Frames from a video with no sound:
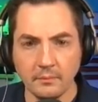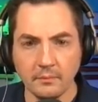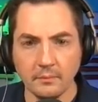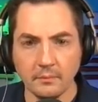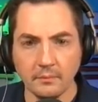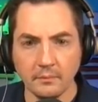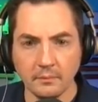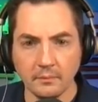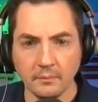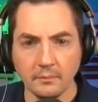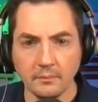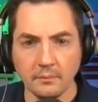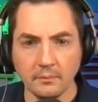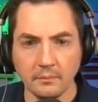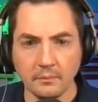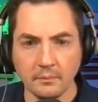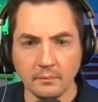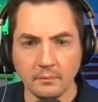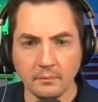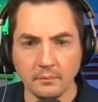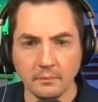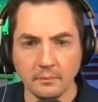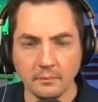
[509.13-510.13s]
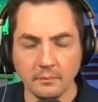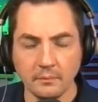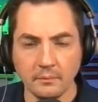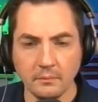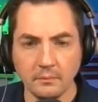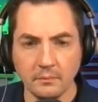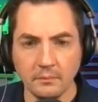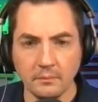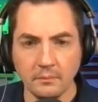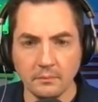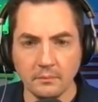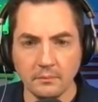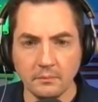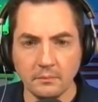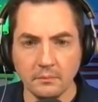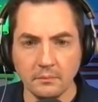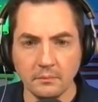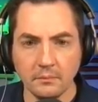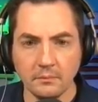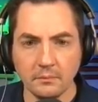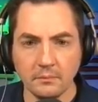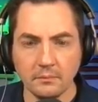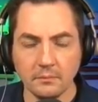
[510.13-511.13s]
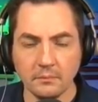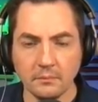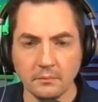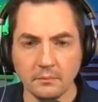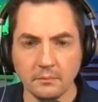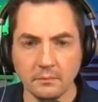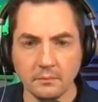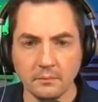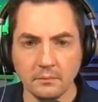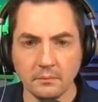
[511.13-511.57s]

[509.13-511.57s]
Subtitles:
(silent)